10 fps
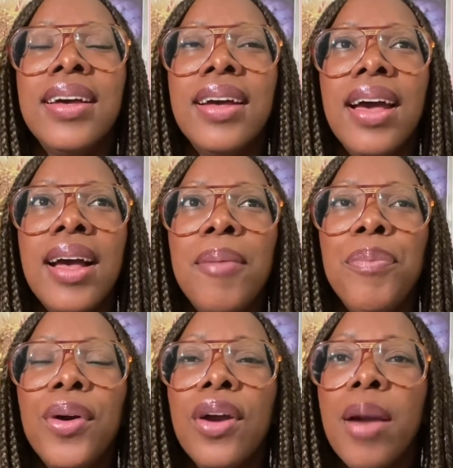
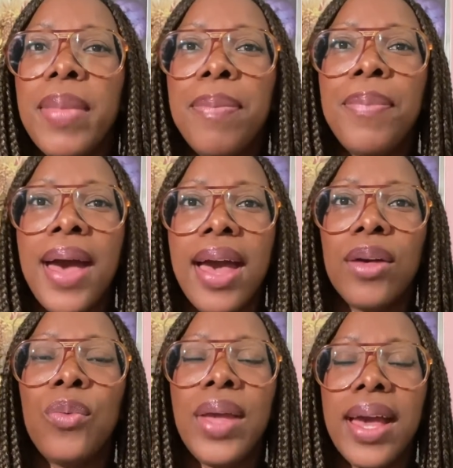But coming
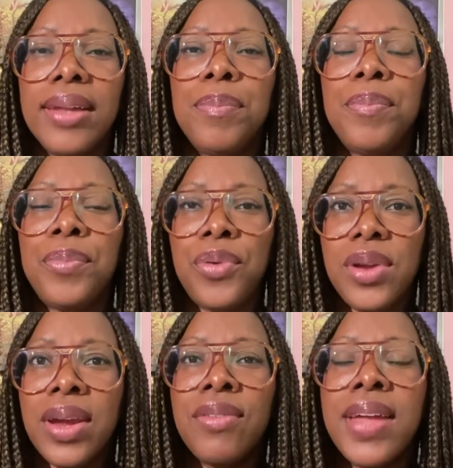back, we had
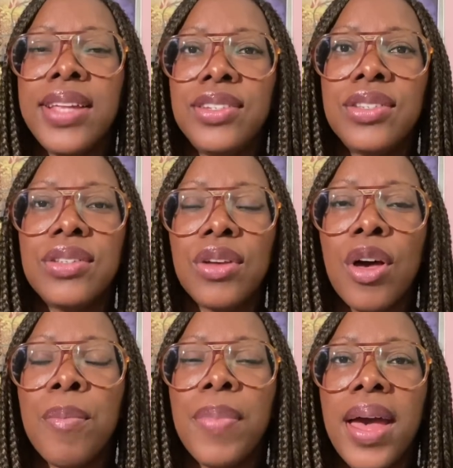pre-arranged to
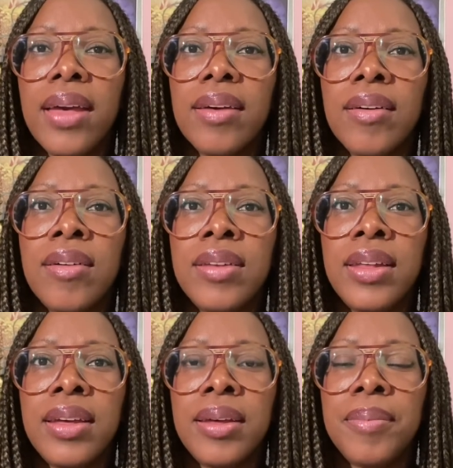come back
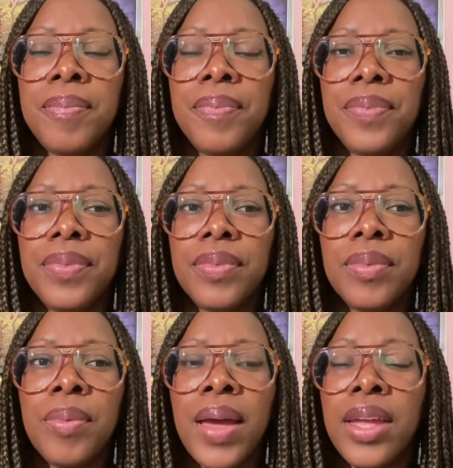on
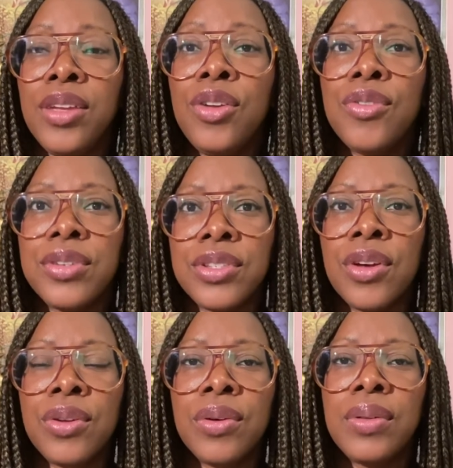by
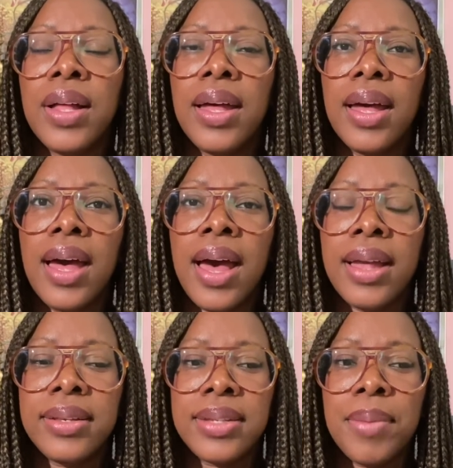Eurotunnel
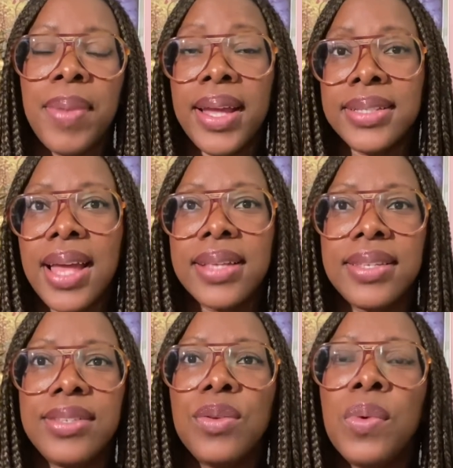and by a
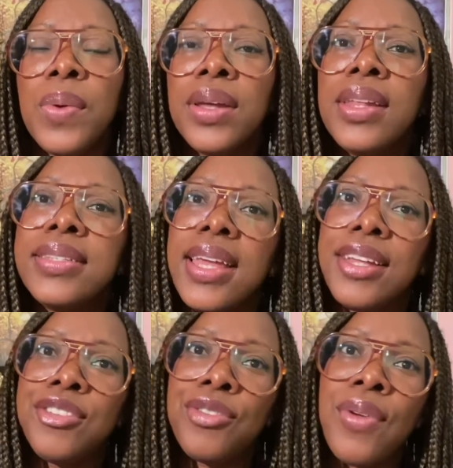taxi. So we were going to take
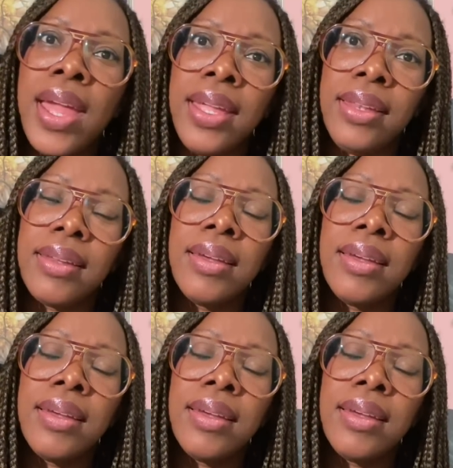a train.